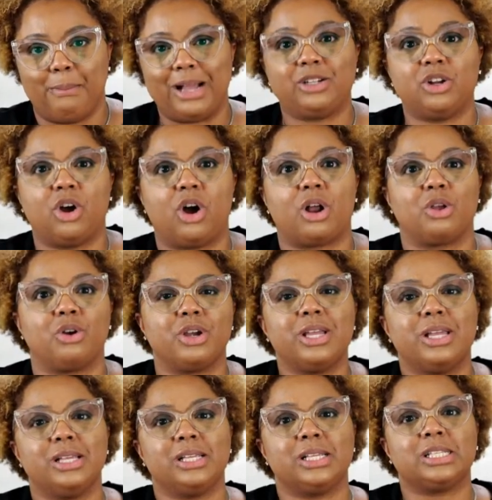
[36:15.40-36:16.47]
My daughter
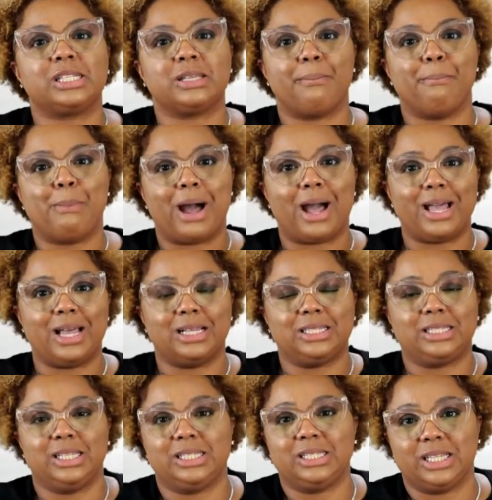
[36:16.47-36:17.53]
is my
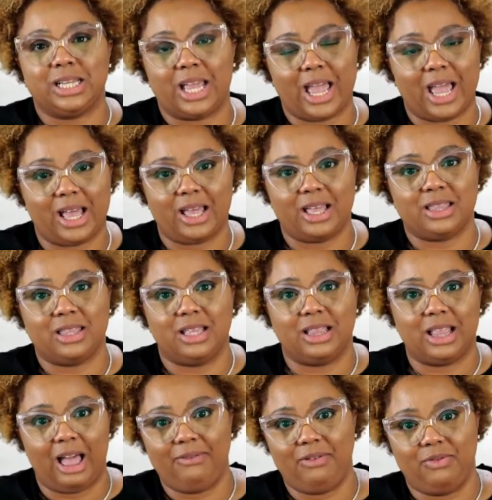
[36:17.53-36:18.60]
assistant at the
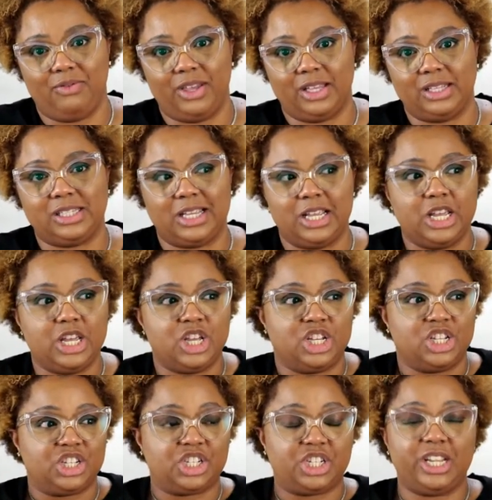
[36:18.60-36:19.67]
live events.
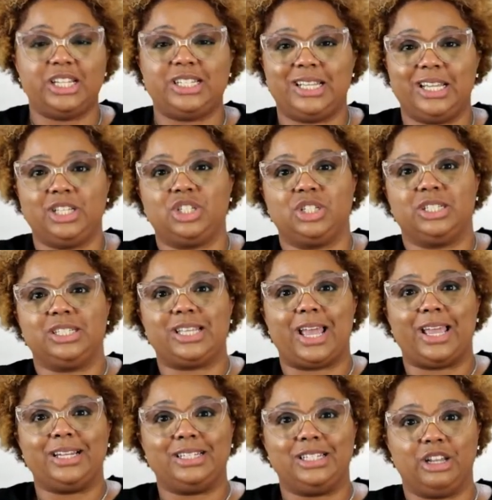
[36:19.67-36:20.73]
She teaches
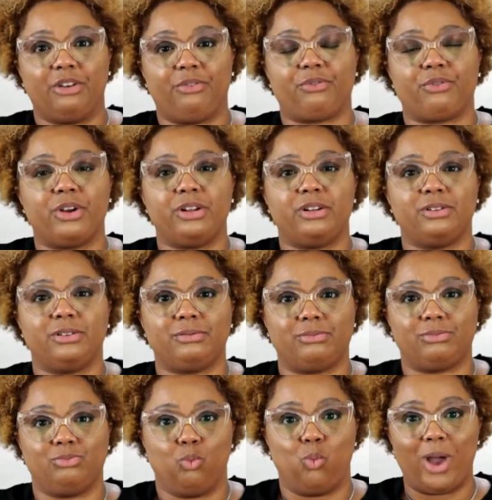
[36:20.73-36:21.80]
a different
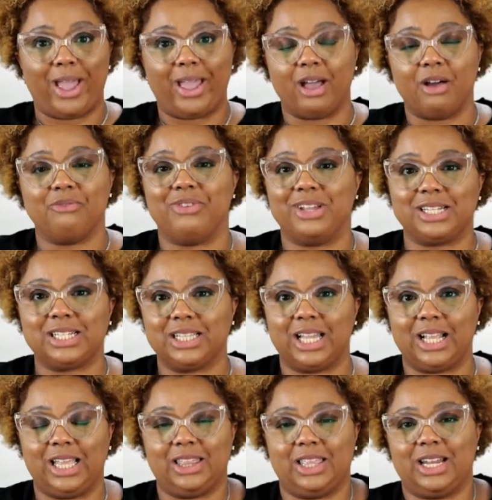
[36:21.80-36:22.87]
way of
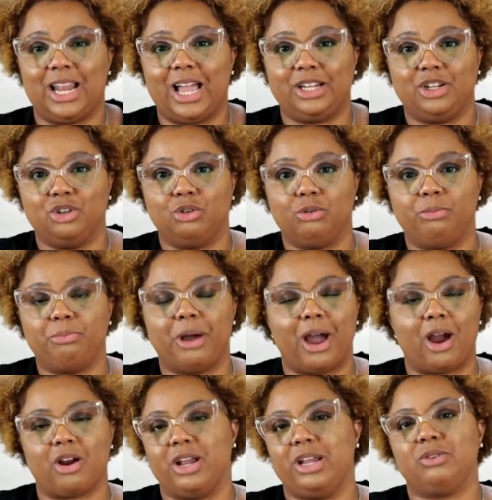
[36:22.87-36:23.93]
ventilating than I do, but
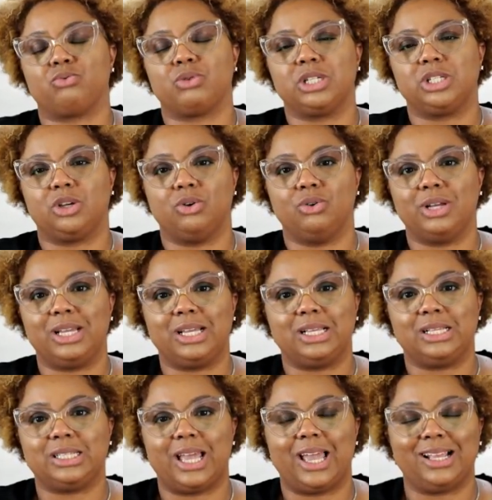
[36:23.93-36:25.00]
our end result
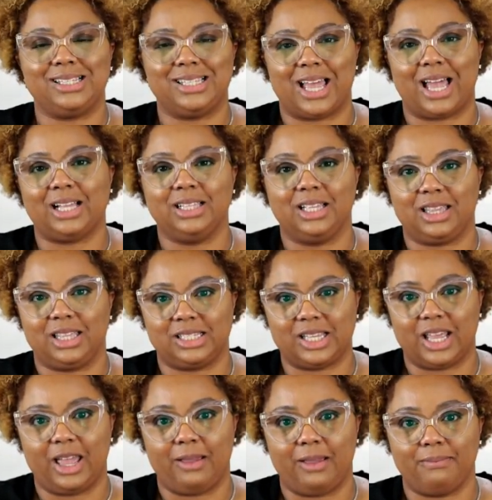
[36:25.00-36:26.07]
is exactly the
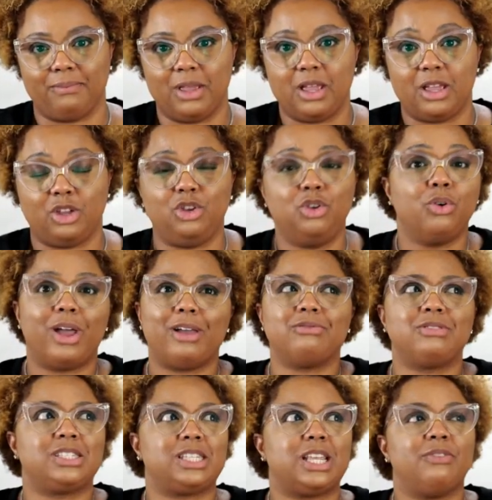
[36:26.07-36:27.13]
same. You
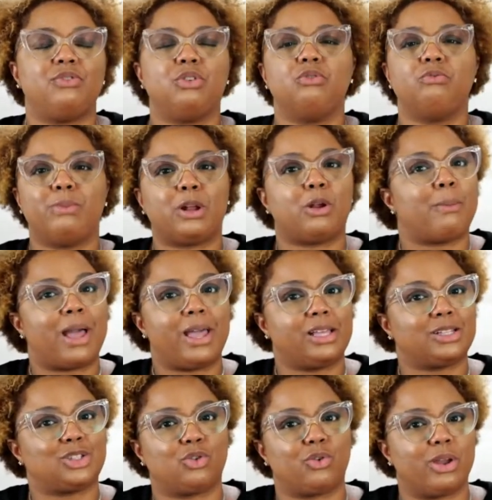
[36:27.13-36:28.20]
have, if you've been on my
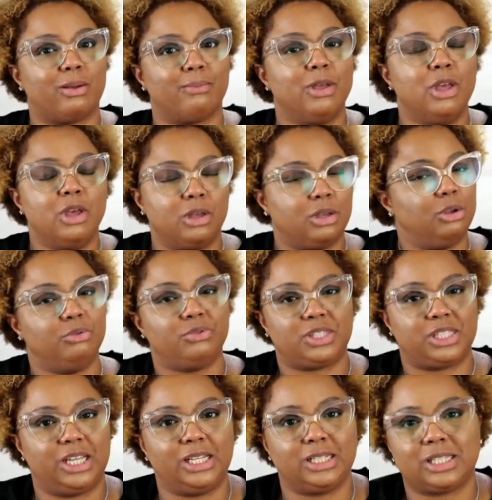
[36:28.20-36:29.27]
Instagram, you've
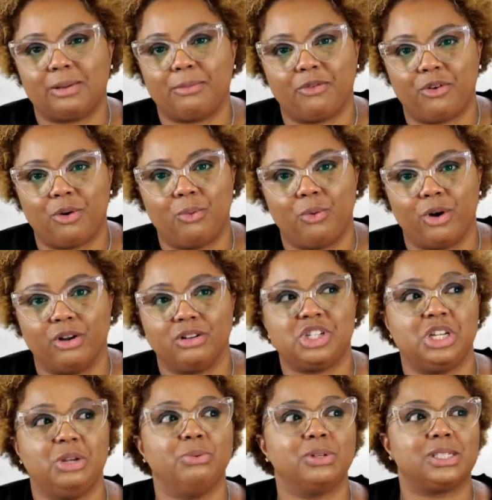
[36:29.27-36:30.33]
seen some of her work.
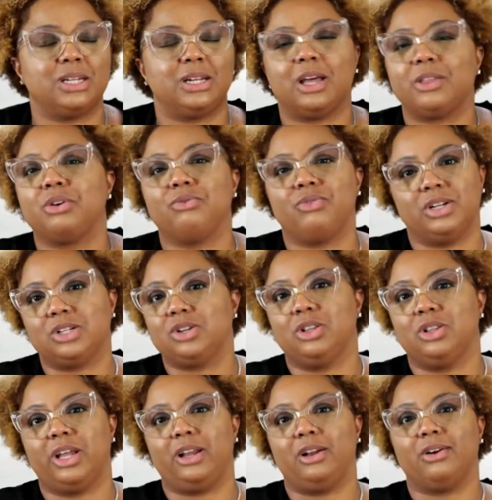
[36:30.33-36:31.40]
She was another
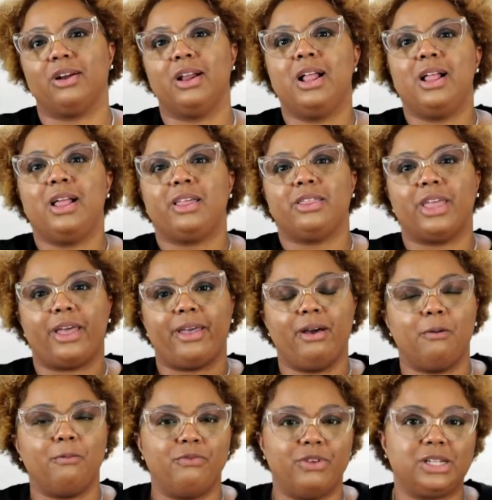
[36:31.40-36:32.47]
ventilator that
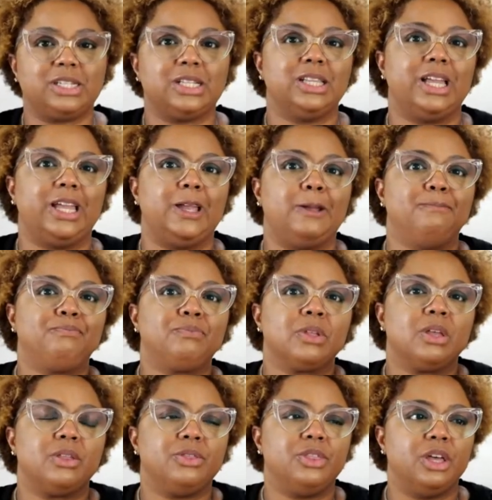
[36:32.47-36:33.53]
helped ventilate
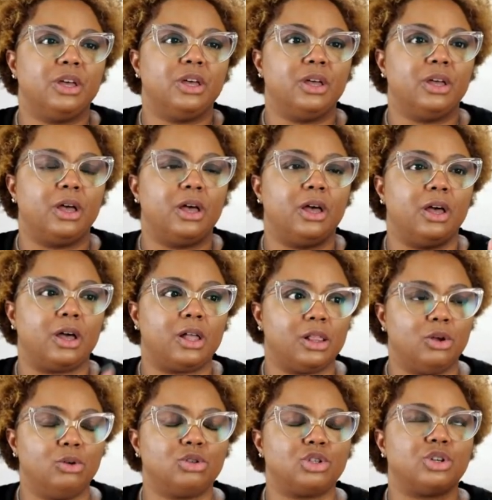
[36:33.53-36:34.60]
the
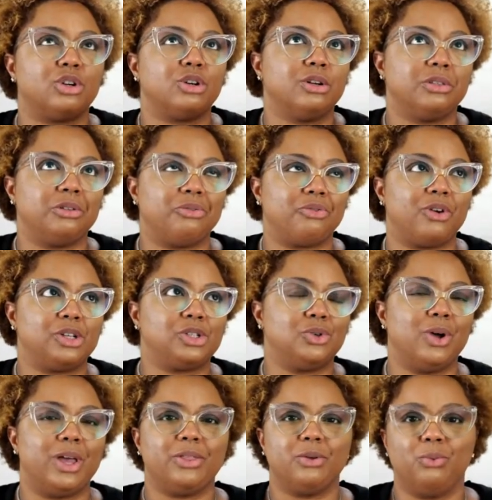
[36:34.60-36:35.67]
closure, the
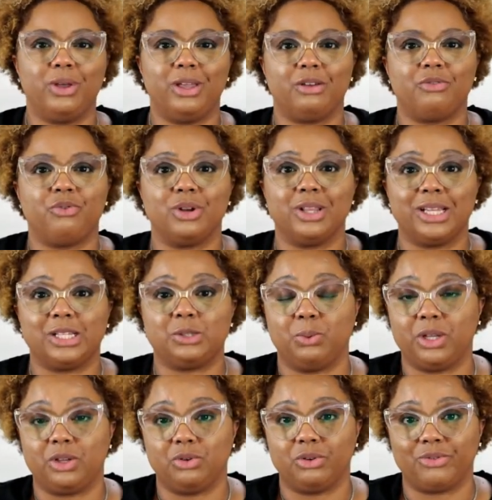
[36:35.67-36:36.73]
frontal, and the wig for Lace
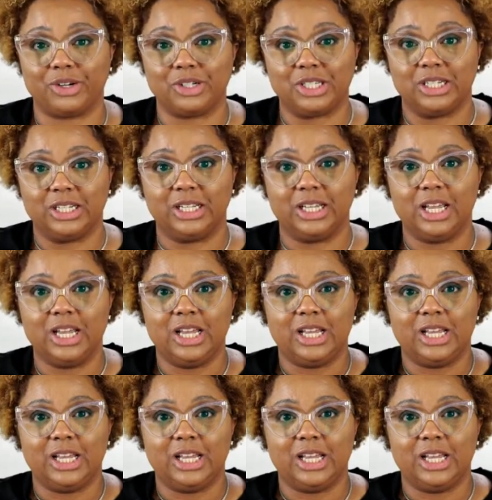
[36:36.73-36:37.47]
Wig University.